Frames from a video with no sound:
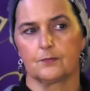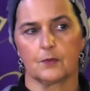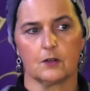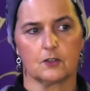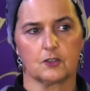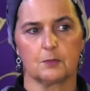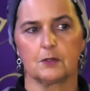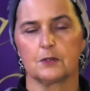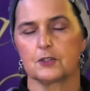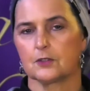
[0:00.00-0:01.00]
our
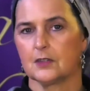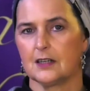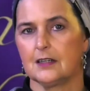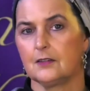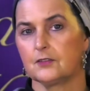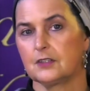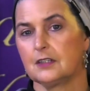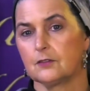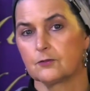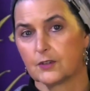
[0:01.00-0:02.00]
spiritual lives
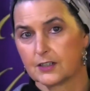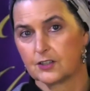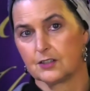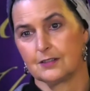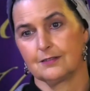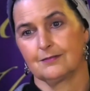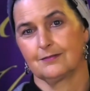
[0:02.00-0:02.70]
need friction.